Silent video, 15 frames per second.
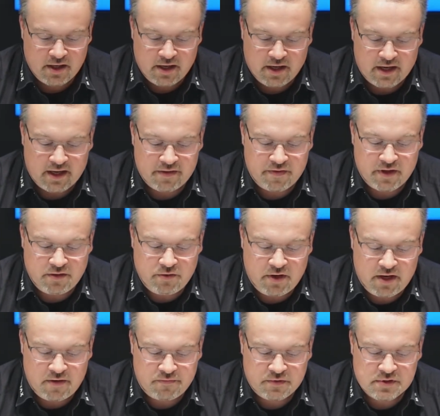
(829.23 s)
And then you
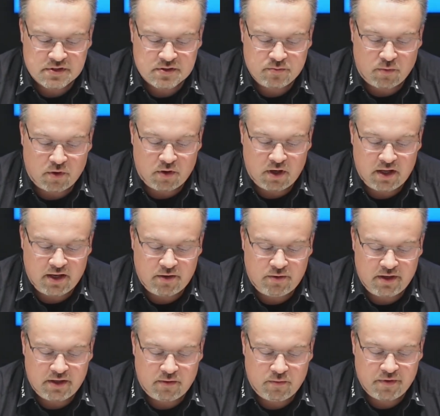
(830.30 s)
have a small
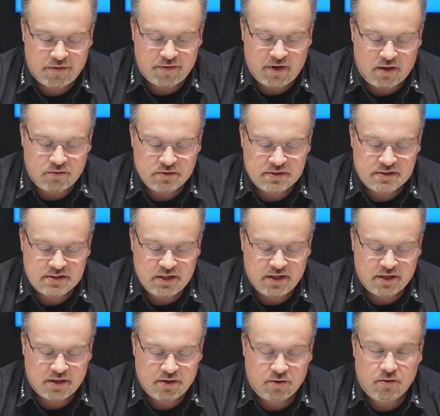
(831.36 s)
area without
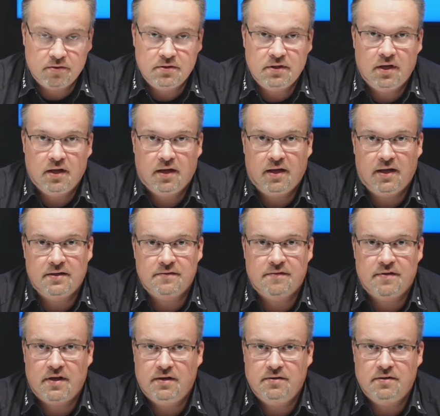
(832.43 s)
silicone, and
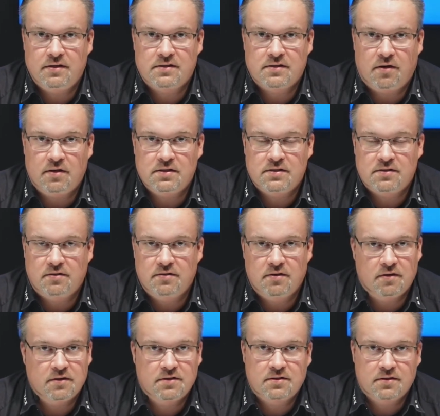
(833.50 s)
then it's also
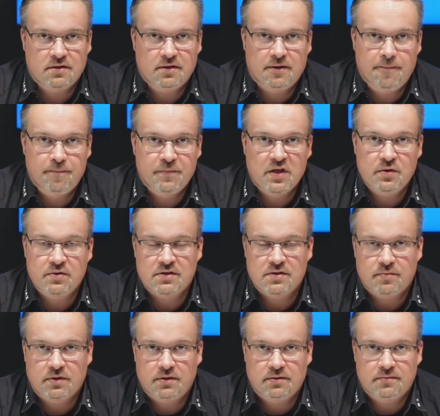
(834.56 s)
not
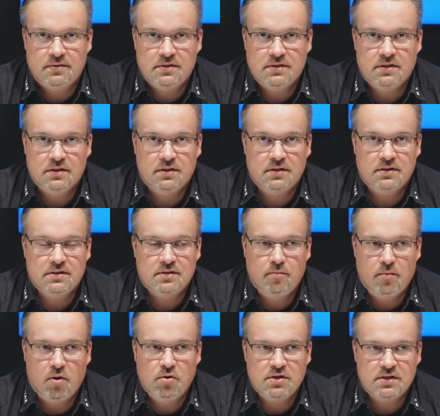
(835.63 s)
usable. The
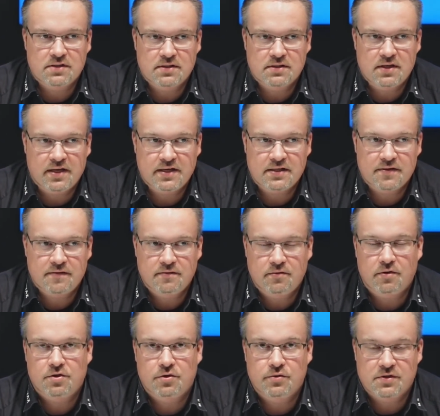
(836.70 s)
mold is later
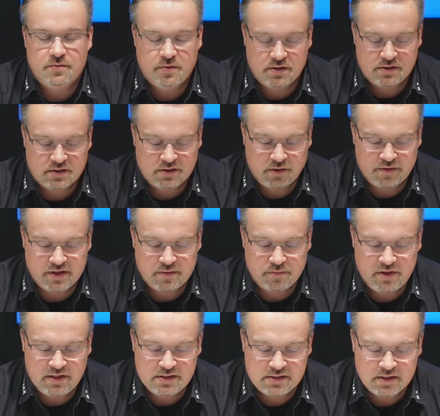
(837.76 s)
not usable. So that
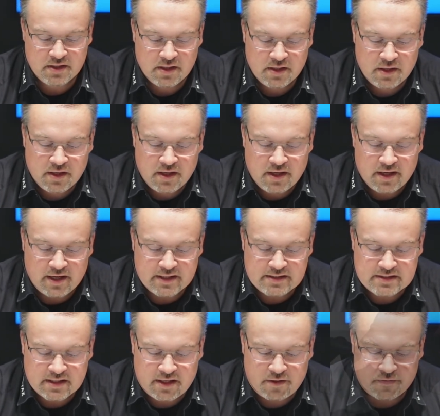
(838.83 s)
means
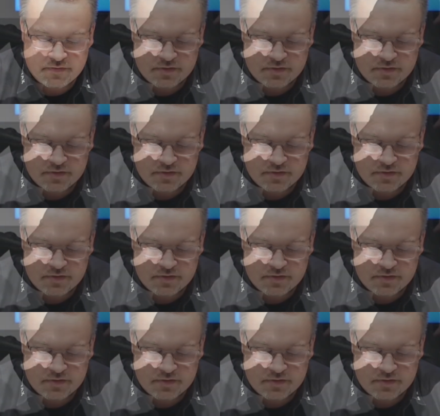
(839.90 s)
inside of